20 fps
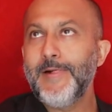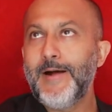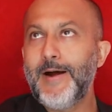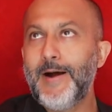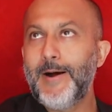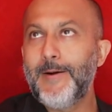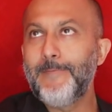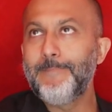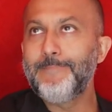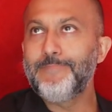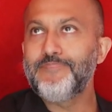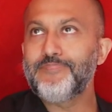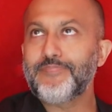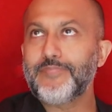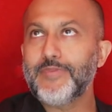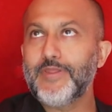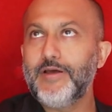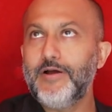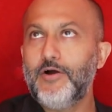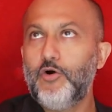
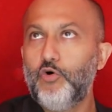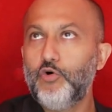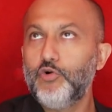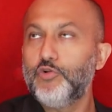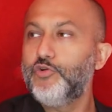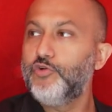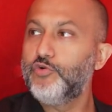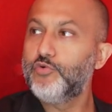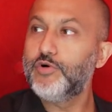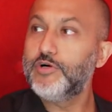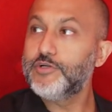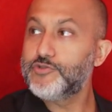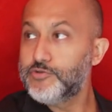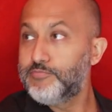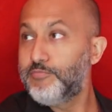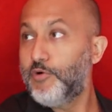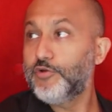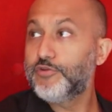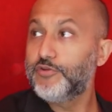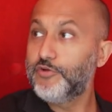a whole new world to
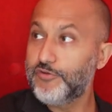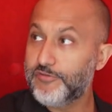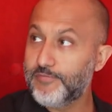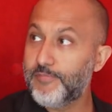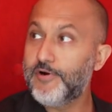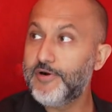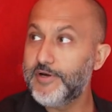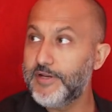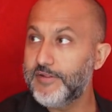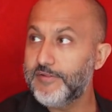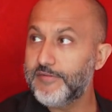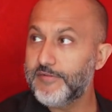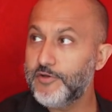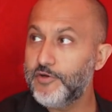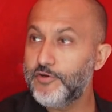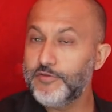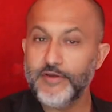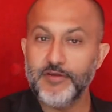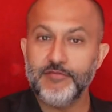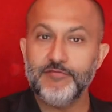both those parties.
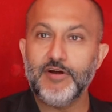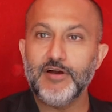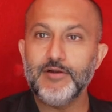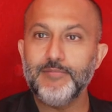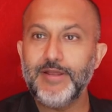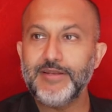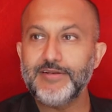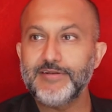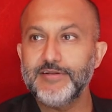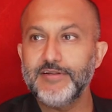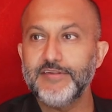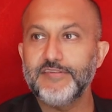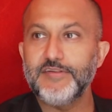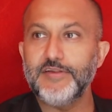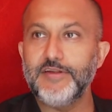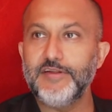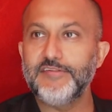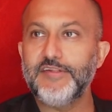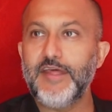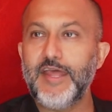The environmentalist
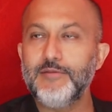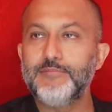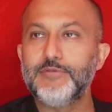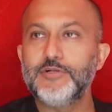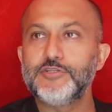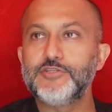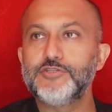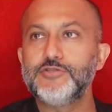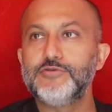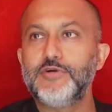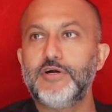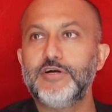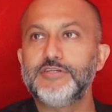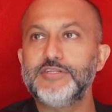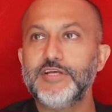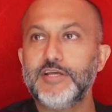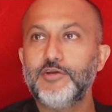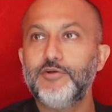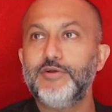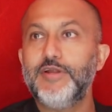is able to
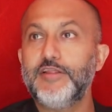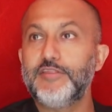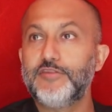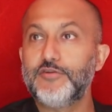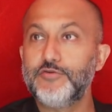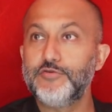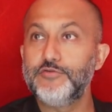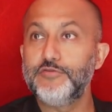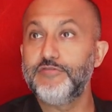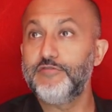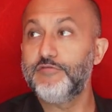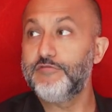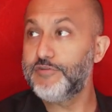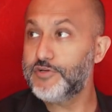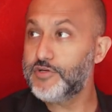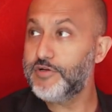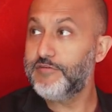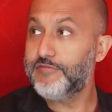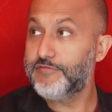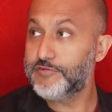articulate through
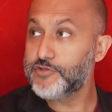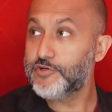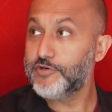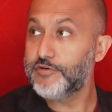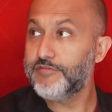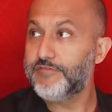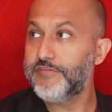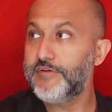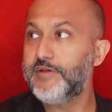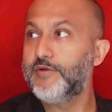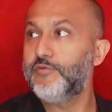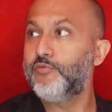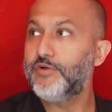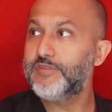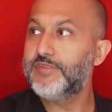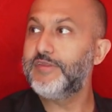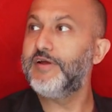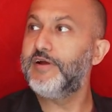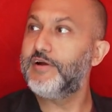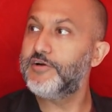photography
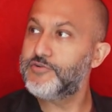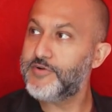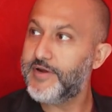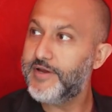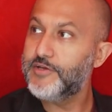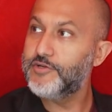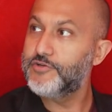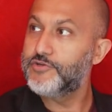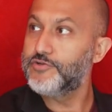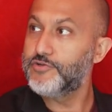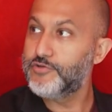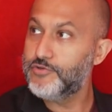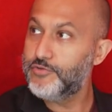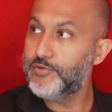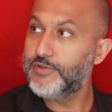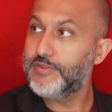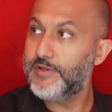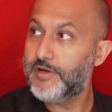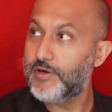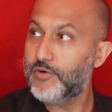what they are trying to do
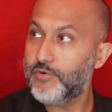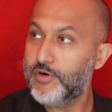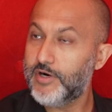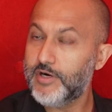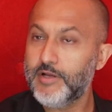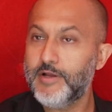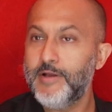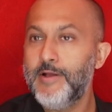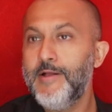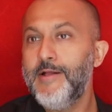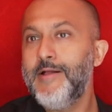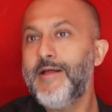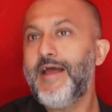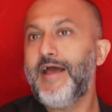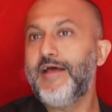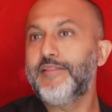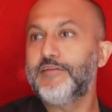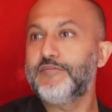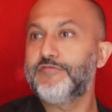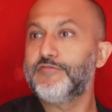with their work,
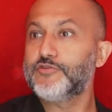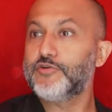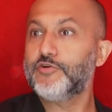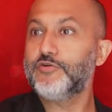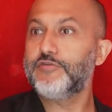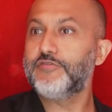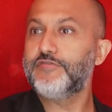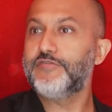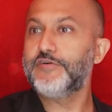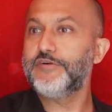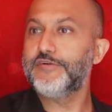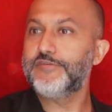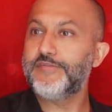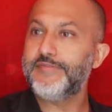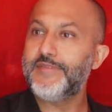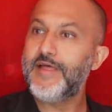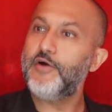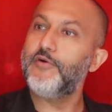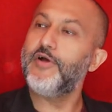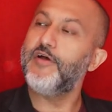and the
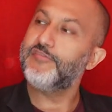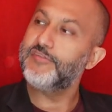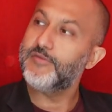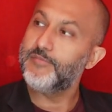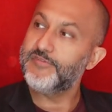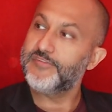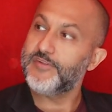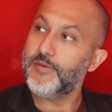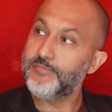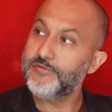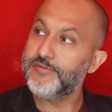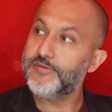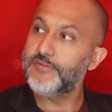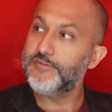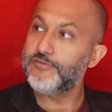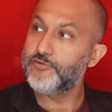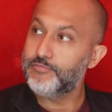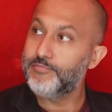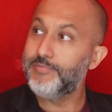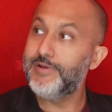photographers now have some
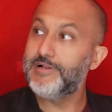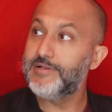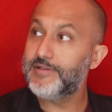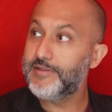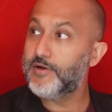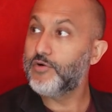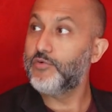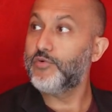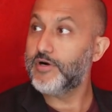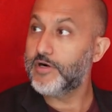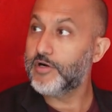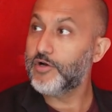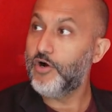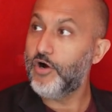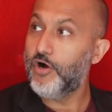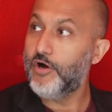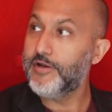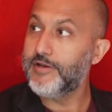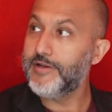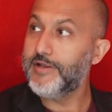substance to build their work
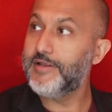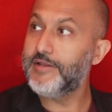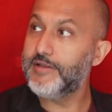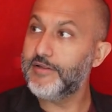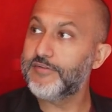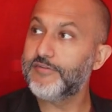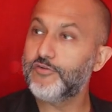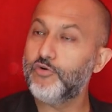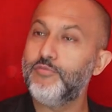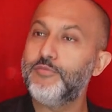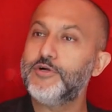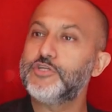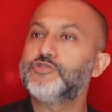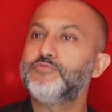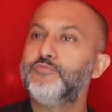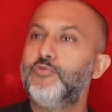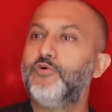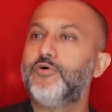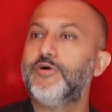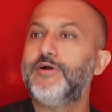on. It is so
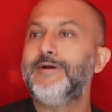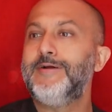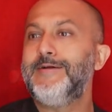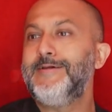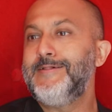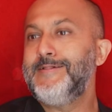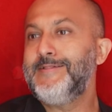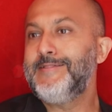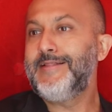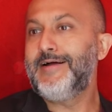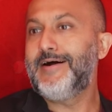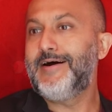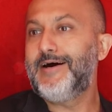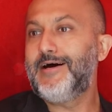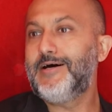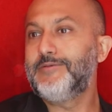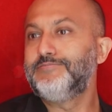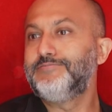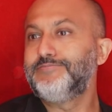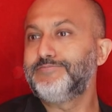much more,
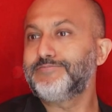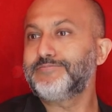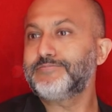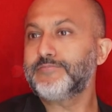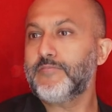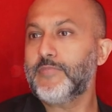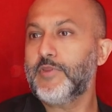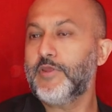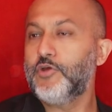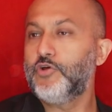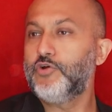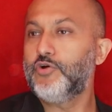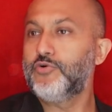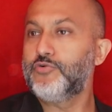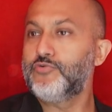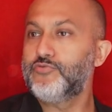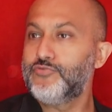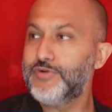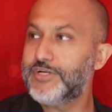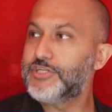
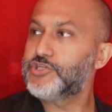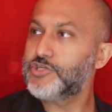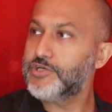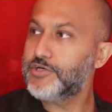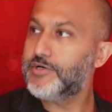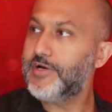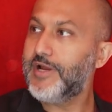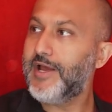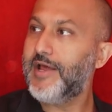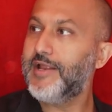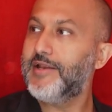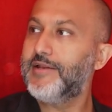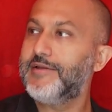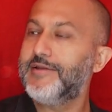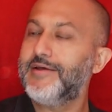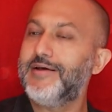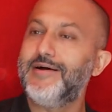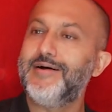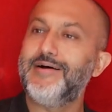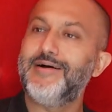richer and,